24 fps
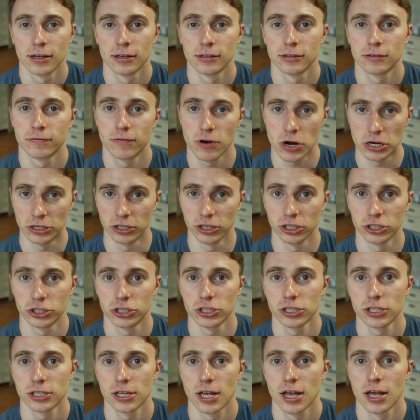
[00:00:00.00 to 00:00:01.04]
It's very
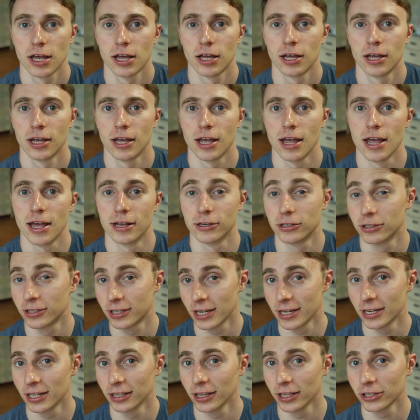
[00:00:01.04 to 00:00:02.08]
delicious. And to
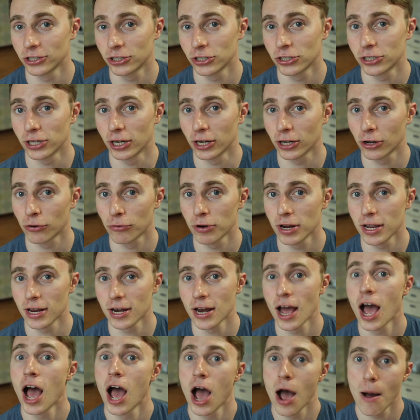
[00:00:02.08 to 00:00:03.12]
say delicious in Korean,
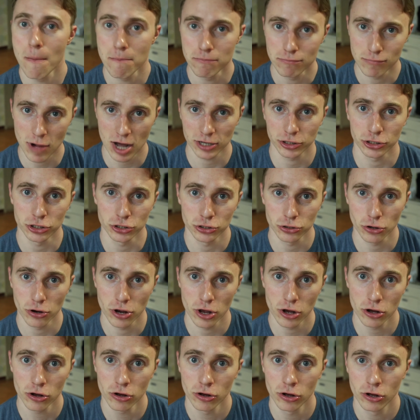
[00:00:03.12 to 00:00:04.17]

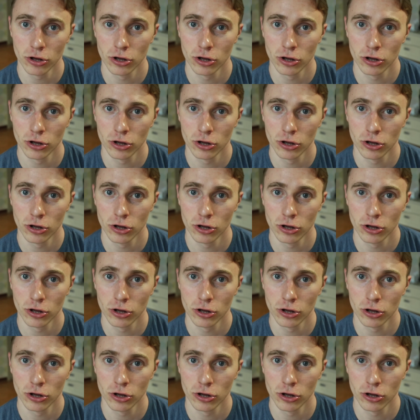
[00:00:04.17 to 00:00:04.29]
mashisoyo.